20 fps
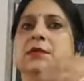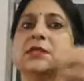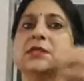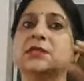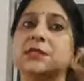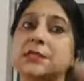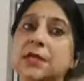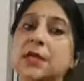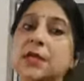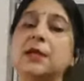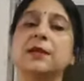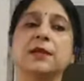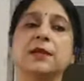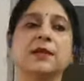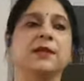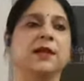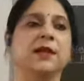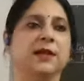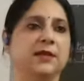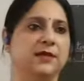still
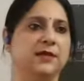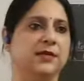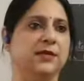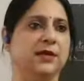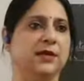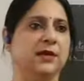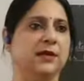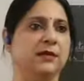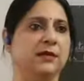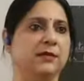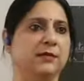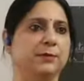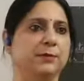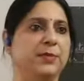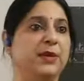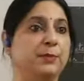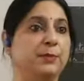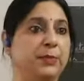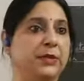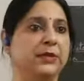in India,
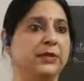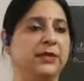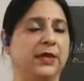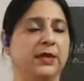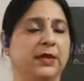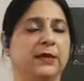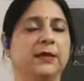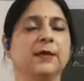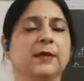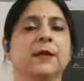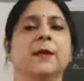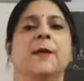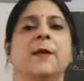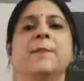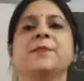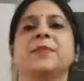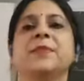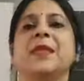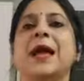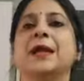people think
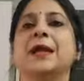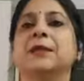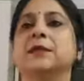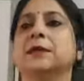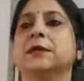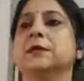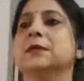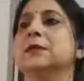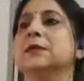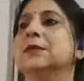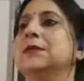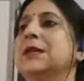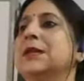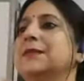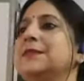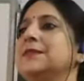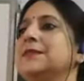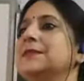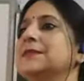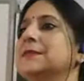that
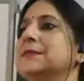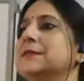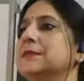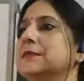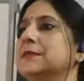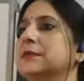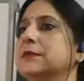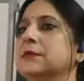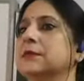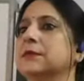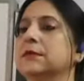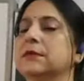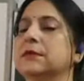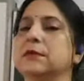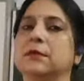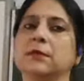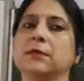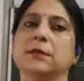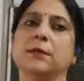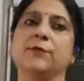this
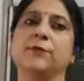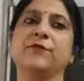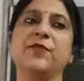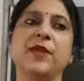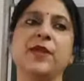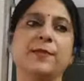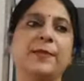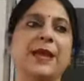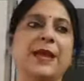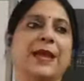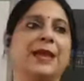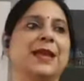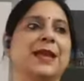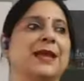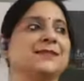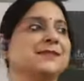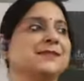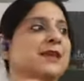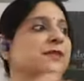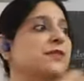
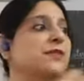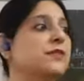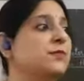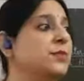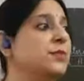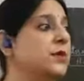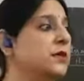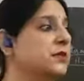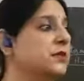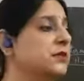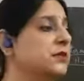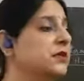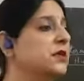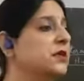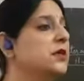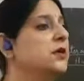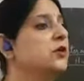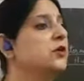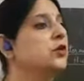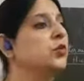female has given birth
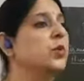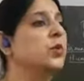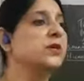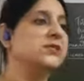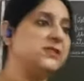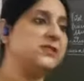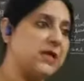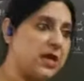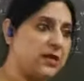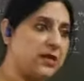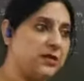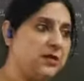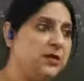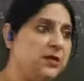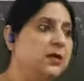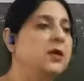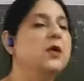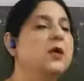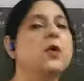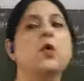to a
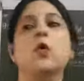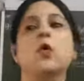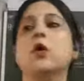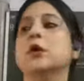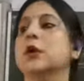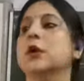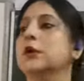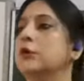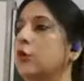son or